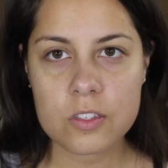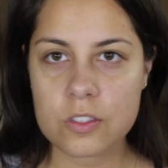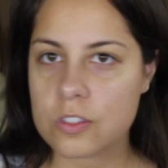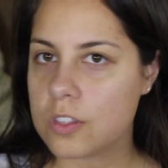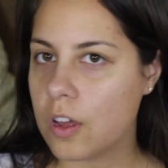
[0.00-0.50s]

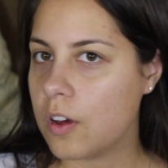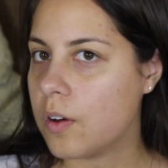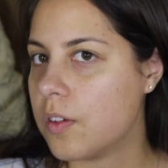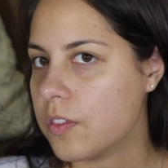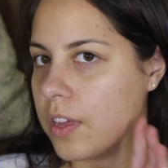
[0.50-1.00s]

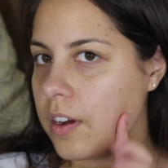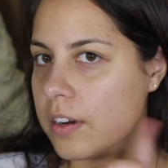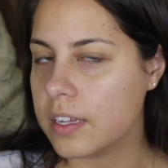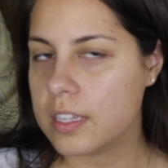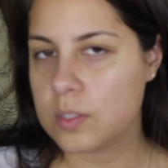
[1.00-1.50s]
So
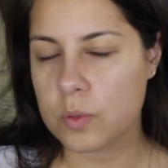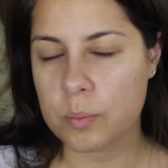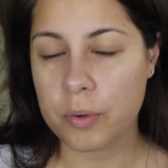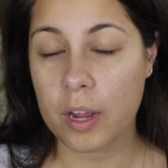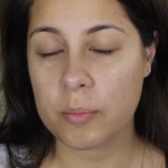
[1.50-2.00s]
there it is with
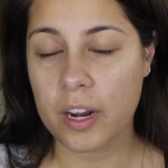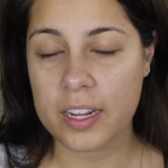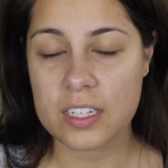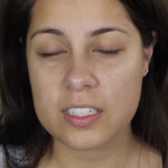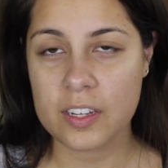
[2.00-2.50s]
the primer.
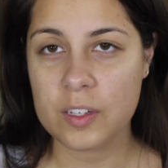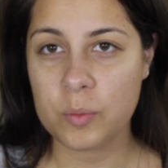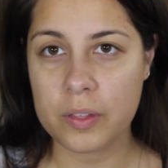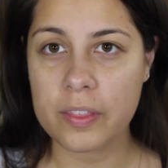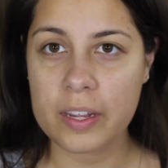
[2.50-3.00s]
I can tell
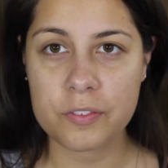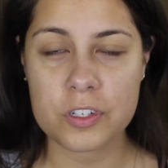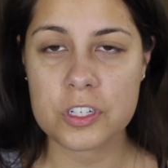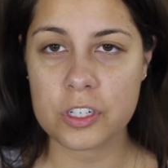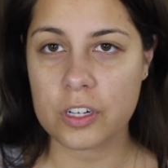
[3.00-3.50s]
you one thing
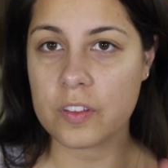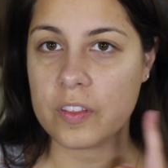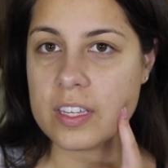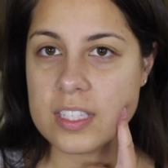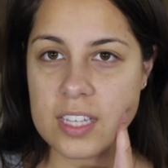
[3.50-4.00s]
for sure,
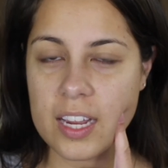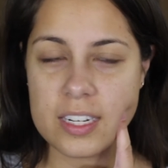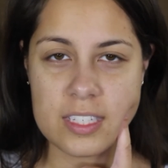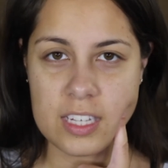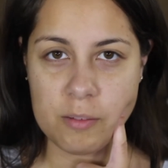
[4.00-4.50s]
this
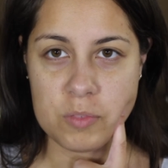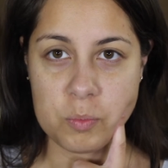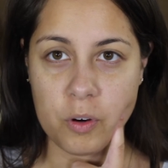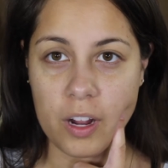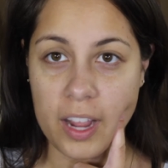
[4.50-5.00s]
side
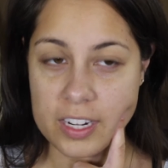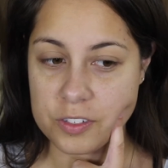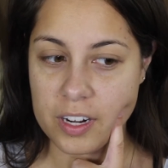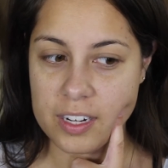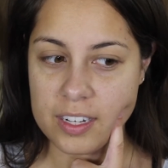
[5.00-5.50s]
seems more
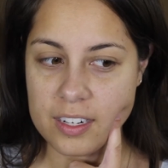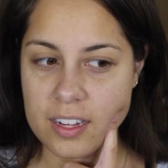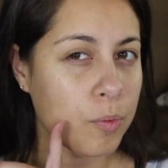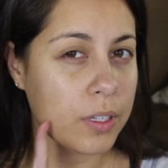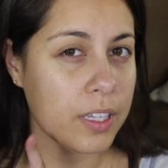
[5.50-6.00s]

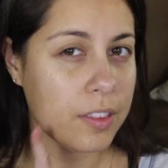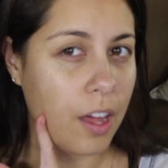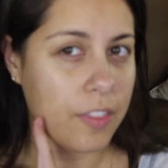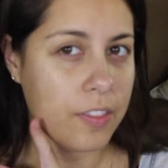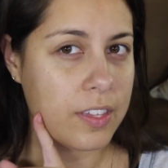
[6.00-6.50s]
hydrated. Really
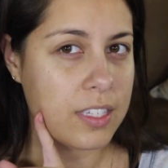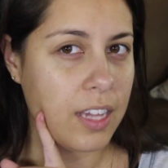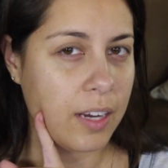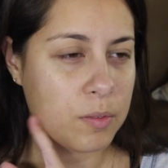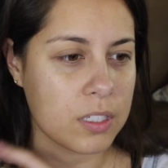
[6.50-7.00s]
thought that this
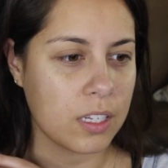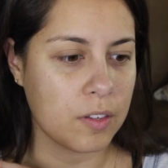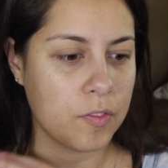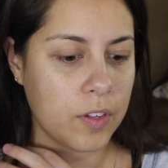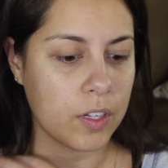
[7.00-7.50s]
side was
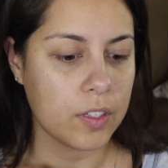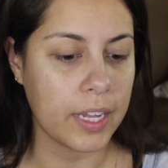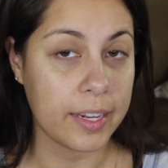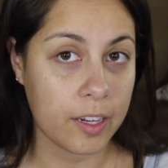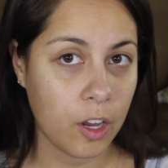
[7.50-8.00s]
gonna feel
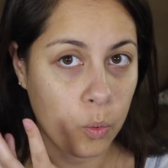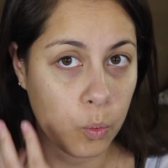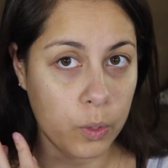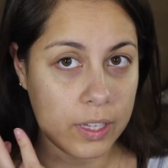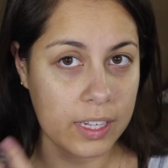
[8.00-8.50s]
like
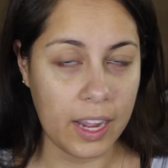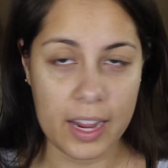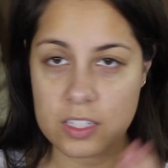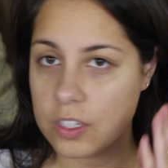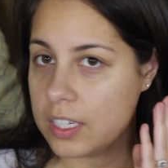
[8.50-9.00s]
really
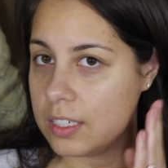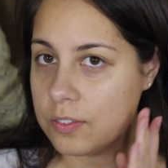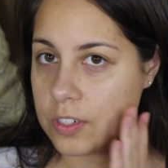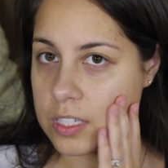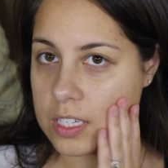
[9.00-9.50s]

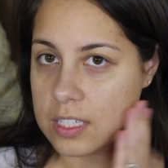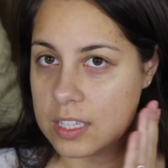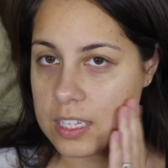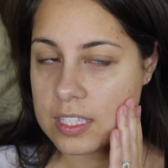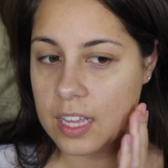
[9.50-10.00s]
hydrated
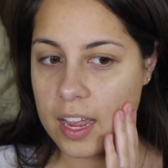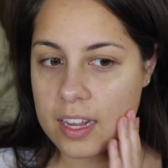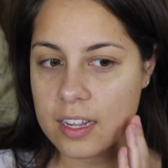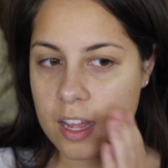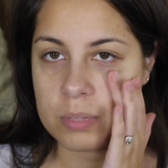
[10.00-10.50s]
versus this
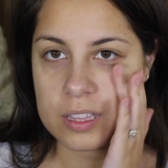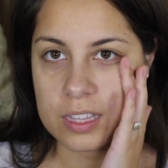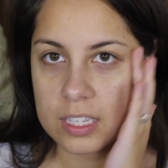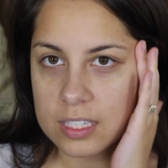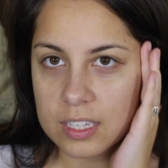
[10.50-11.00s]
side,
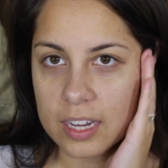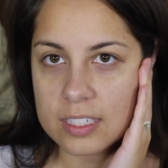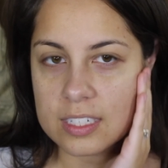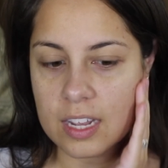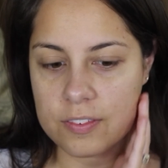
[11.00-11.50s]
but this
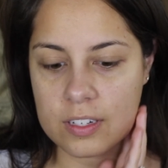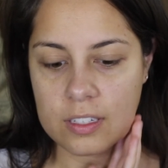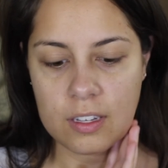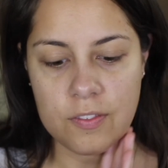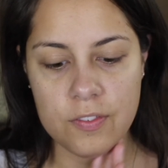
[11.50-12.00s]
side
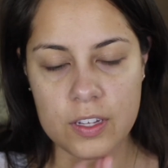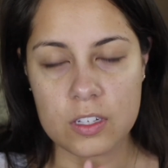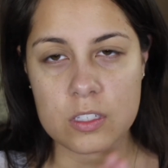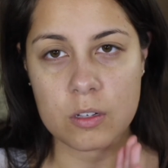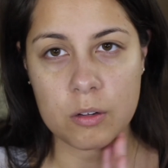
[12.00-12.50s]
definitely
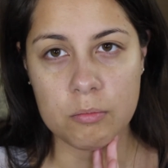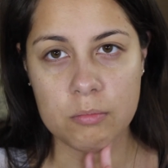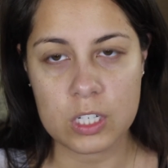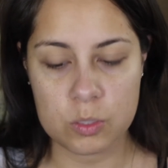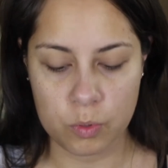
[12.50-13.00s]
feels
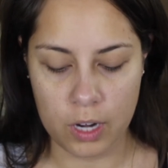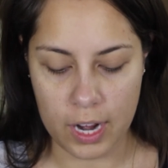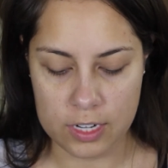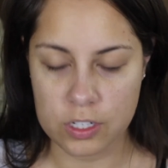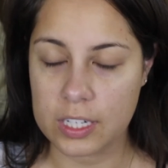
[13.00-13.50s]
much more
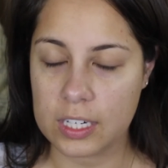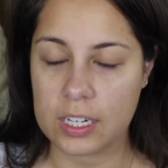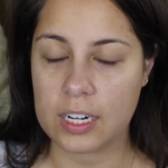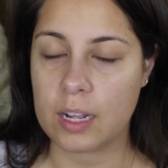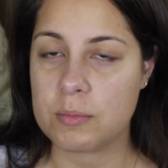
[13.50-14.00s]

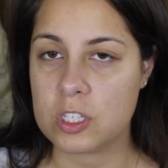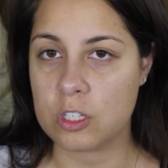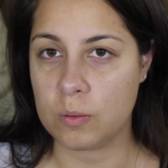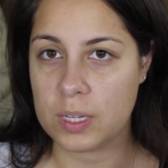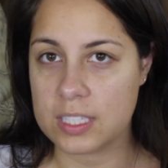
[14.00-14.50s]
hydrated, and I'm
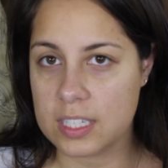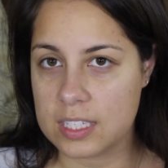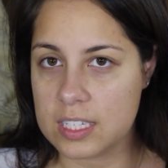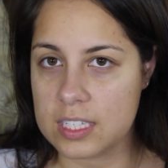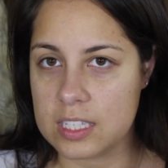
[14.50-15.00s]
assuming
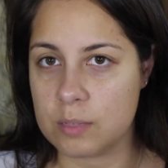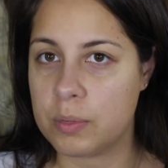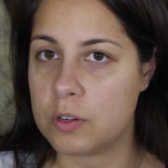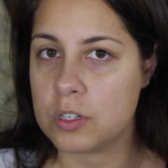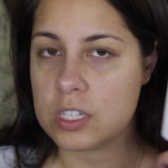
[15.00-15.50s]
since this is a
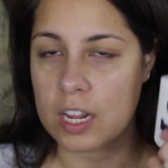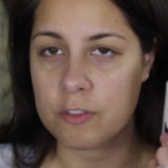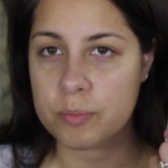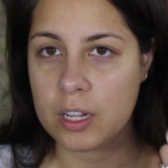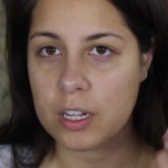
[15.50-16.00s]

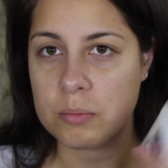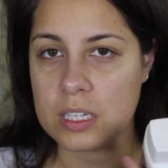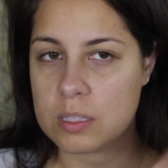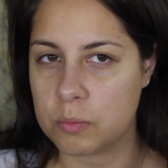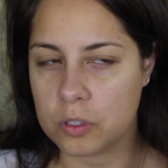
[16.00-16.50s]
post-shave balm,
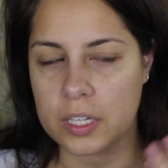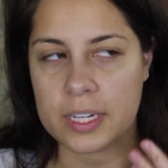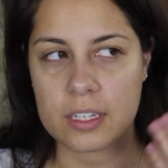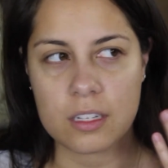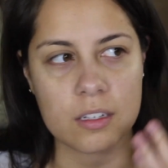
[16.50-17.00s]
it's more
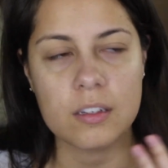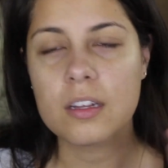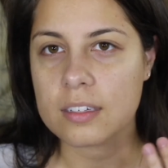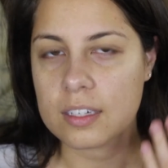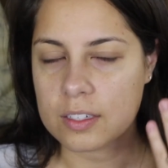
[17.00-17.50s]
like a,
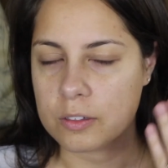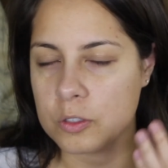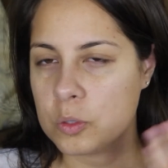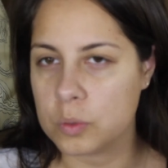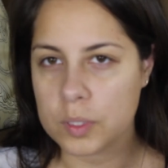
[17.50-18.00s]
I don't know,
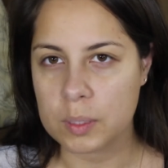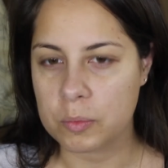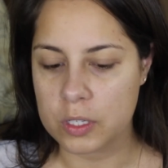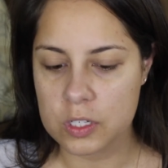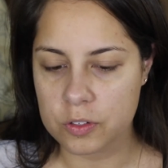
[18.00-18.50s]
cooling
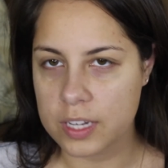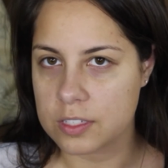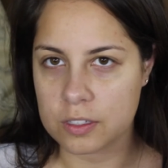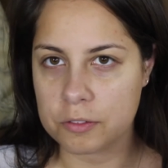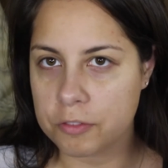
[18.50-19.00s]

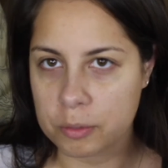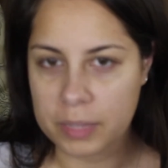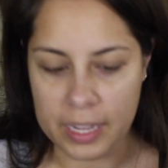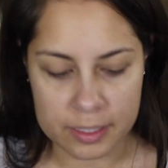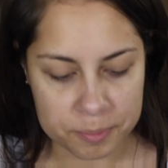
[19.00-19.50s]
moisturizer for
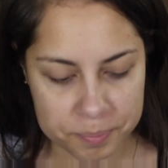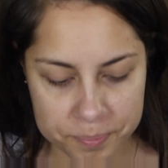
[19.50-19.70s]
men.